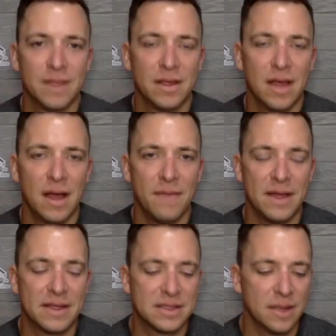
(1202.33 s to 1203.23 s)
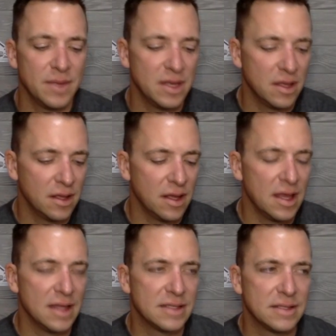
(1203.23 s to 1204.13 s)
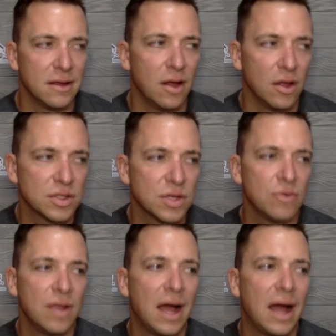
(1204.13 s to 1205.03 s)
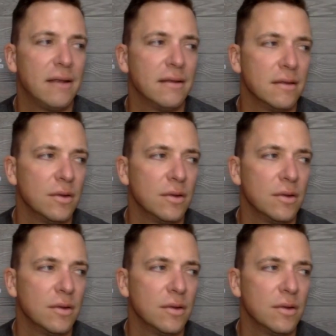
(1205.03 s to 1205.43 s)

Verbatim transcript: Yeah, that's I mean, it's also not